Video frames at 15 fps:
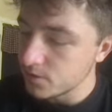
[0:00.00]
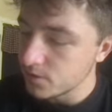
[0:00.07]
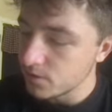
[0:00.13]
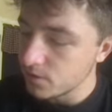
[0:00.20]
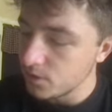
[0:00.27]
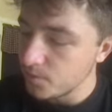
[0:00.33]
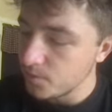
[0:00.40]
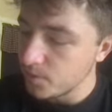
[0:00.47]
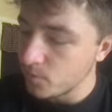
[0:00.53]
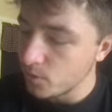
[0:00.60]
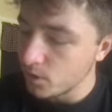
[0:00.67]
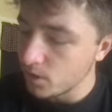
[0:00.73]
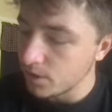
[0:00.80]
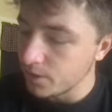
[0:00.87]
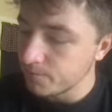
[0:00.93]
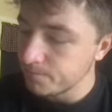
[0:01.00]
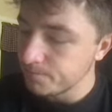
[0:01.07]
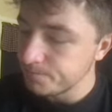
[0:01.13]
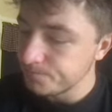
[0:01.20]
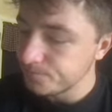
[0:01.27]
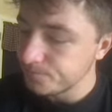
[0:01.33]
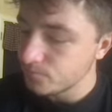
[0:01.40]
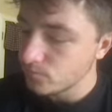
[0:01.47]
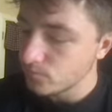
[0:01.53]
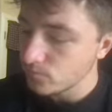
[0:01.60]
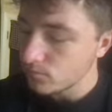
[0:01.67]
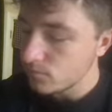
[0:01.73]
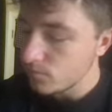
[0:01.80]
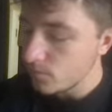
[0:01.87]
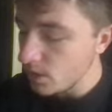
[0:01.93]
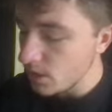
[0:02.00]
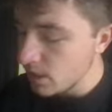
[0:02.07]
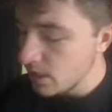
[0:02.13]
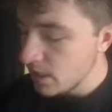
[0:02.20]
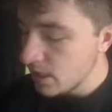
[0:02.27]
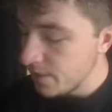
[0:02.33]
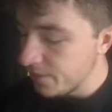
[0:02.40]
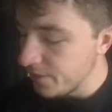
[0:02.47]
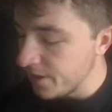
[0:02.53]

are a little bit more clear. The